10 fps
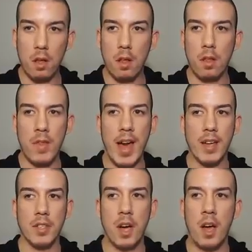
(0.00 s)

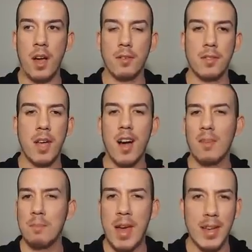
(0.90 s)
that uh,
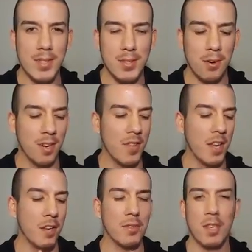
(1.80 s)
talk mess or they
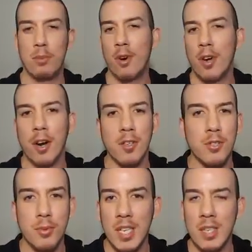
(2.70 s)
don't support our
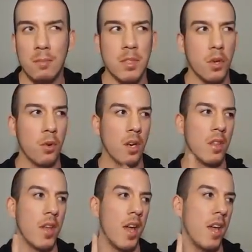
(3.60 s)
dreams or
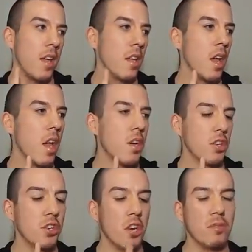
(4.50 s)
they
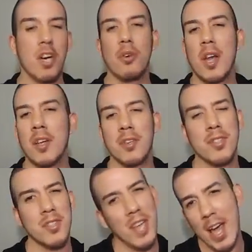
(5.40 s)
you know don't
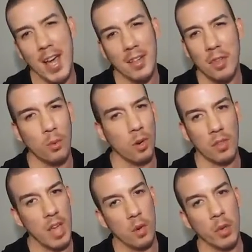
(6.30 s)
understand the
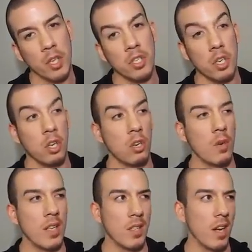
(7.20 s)
work that we do
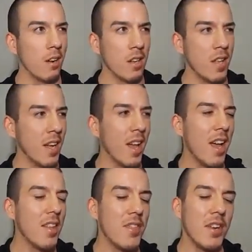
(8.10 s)
and they are they
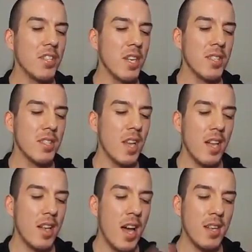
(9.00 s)
they're just not
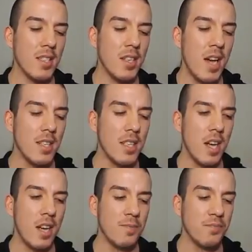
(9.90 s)
not not uh,